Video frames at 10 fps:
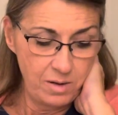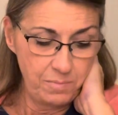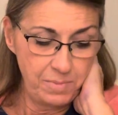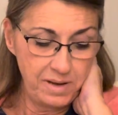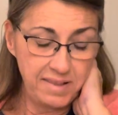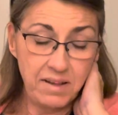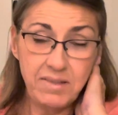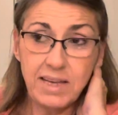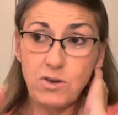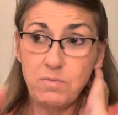but it sounds
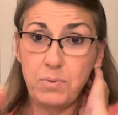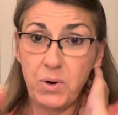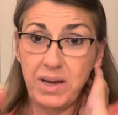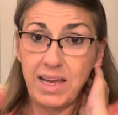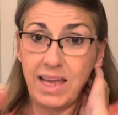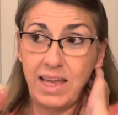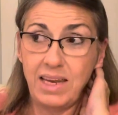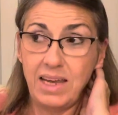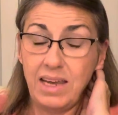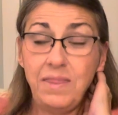like he was born
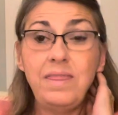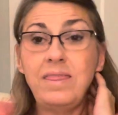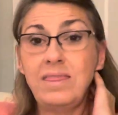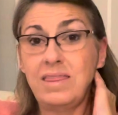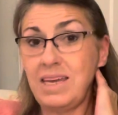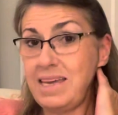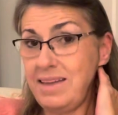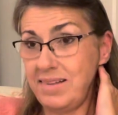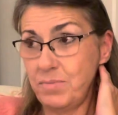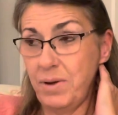again in the
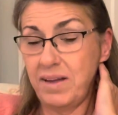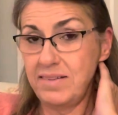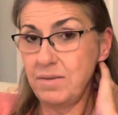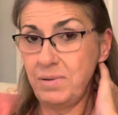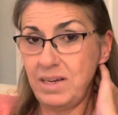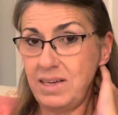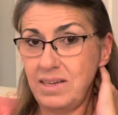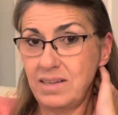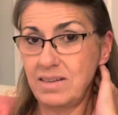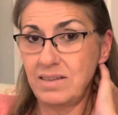east, possibly,
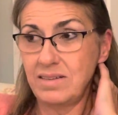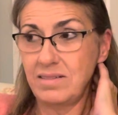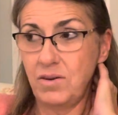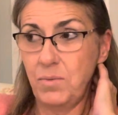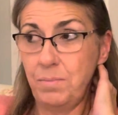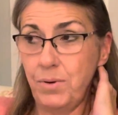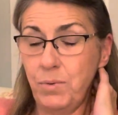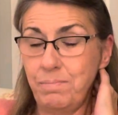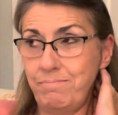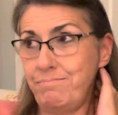or
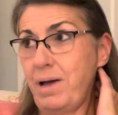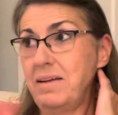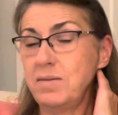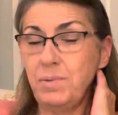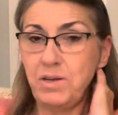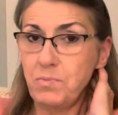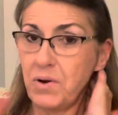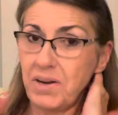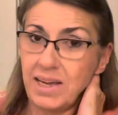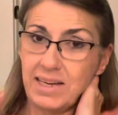possibly he was
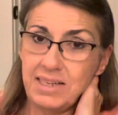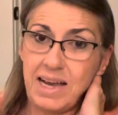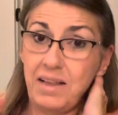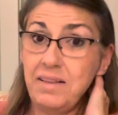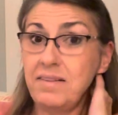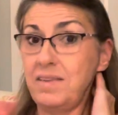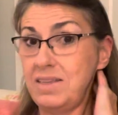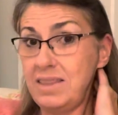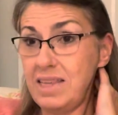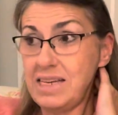born again in Dallas, and
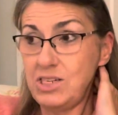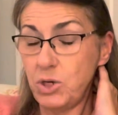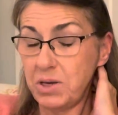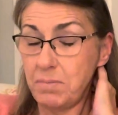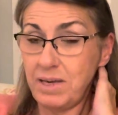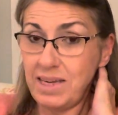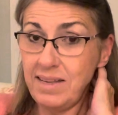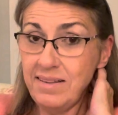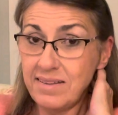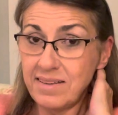then they took him
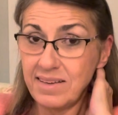east.